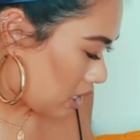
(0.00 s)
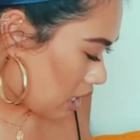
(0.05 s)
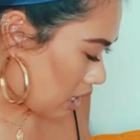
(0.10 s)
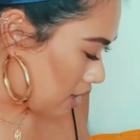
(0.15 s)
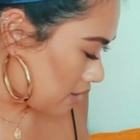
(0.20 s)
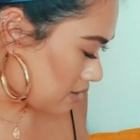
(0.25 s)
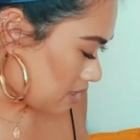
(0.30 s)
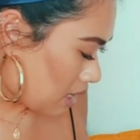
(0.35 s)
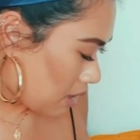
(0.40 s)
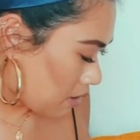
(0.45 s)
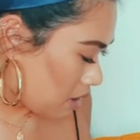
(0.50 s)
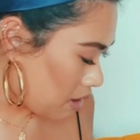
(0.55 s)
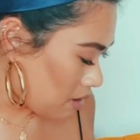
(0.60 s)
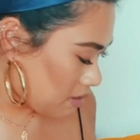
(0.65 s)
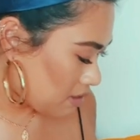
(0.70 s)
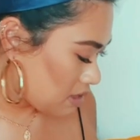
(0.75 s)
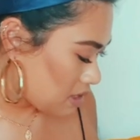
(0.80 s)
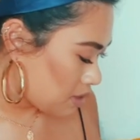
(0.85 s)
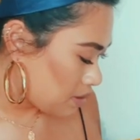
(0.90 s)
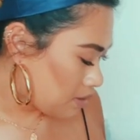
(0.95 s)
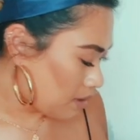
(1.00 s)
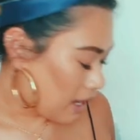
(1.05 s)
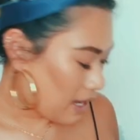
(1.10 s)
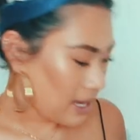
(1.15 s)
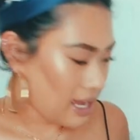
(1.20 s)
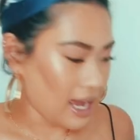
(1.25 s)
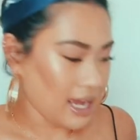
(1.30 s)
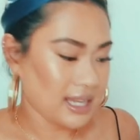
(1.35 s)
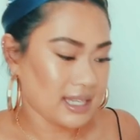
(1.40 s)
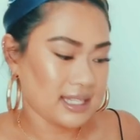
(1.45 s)
clothes. i go on to
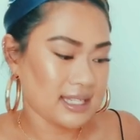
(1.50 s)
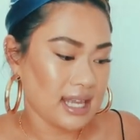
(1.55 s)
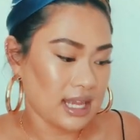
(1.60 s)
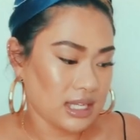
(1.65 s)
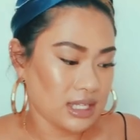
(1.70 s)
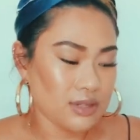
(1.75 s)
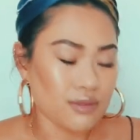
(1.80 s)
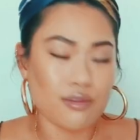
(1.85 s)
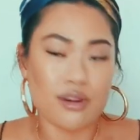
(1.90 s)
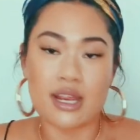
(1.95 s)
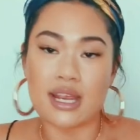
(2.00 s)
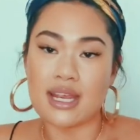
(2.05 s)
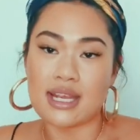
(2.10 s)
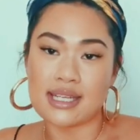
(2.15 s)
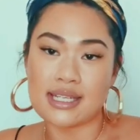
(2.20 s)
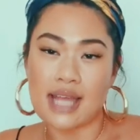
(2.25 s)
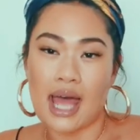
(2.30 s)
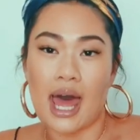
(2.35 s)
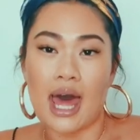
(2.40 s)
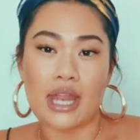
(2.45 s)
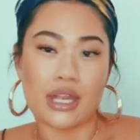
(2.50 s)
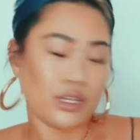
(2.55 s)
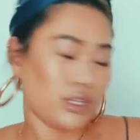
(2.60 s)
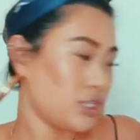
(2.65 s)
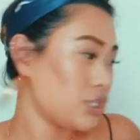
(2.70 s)
like accessories and